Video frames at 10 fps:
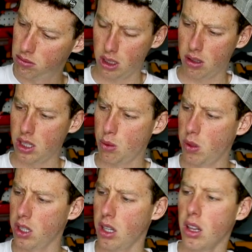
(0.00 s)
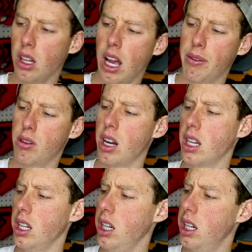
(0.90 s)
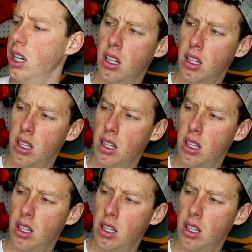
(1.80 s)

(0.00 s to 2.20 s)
So it's this one on the left right here.